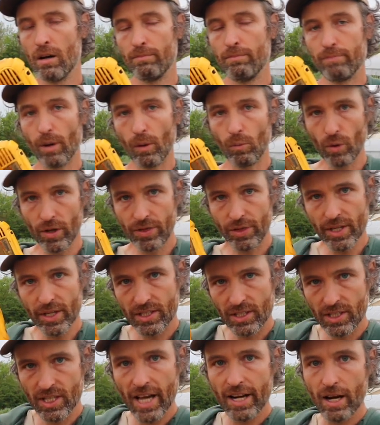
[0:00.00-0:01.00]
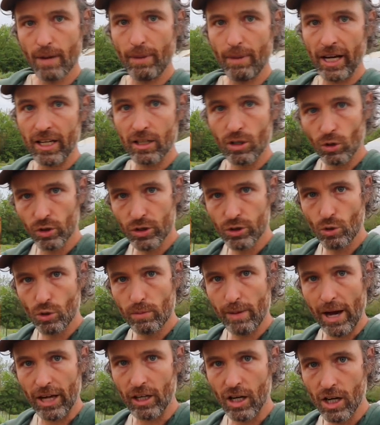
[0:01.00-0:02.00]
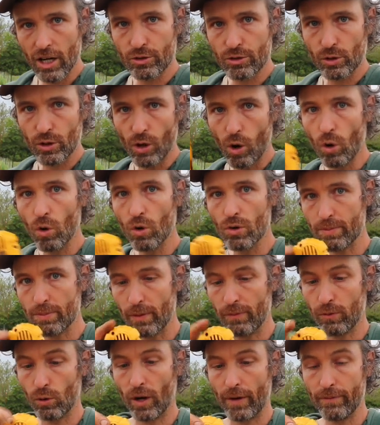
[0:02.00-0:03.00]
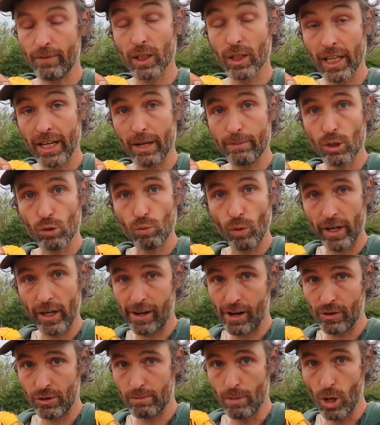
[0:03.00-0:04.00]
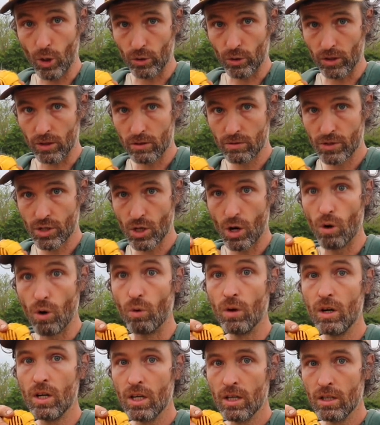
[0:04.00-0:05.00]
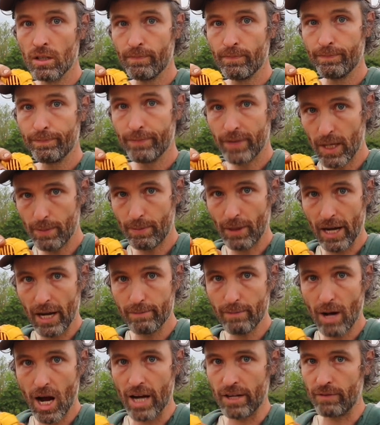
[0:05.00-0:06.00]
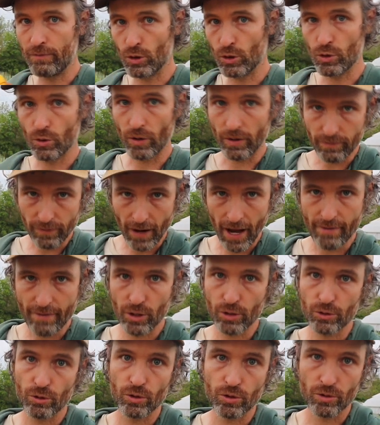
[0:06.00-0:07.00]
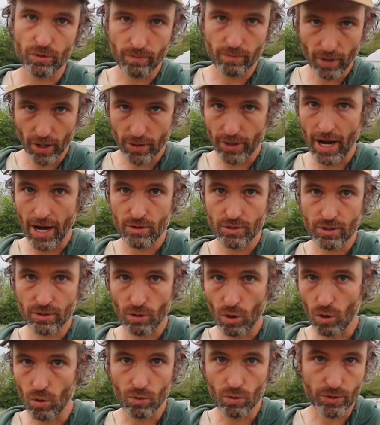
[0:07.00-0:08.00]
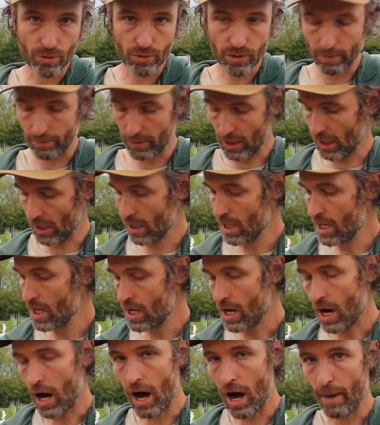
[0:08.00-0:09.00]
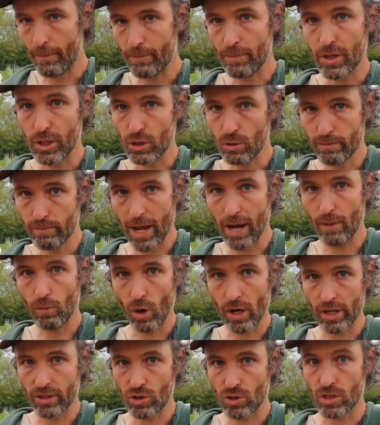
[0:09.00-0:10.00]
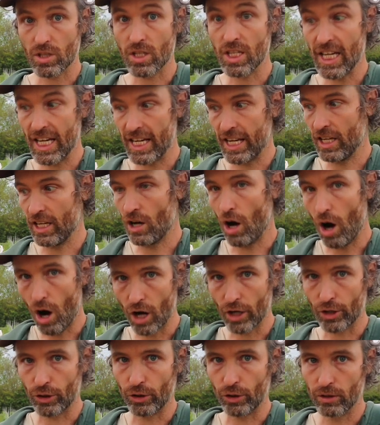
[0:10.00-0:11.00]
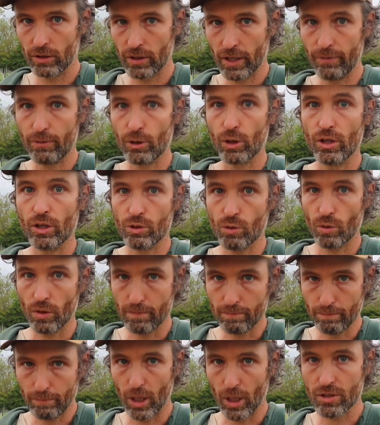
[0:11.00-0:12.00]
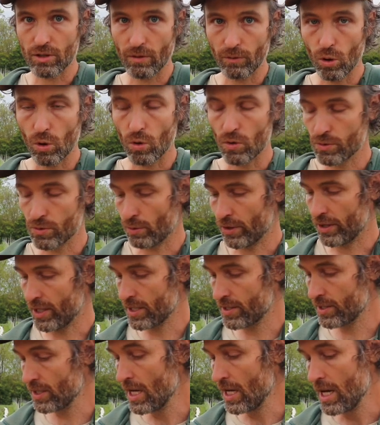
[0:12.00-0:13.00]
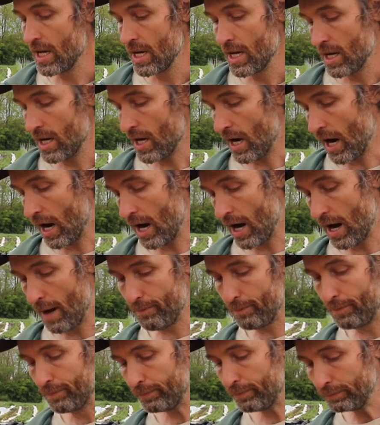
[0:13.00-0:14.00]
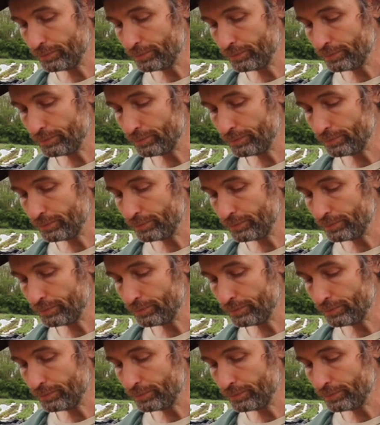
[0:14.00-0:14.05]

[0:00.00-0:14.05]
but with this setup, I can only do about one hundred holes before I feel like I'm gonna wear out the motor. So keep that in mind if you're doing five hundred or one thousand holes or something, um, that you may wanna just get an auger if you're gonna do a bunch of holes with this. Um,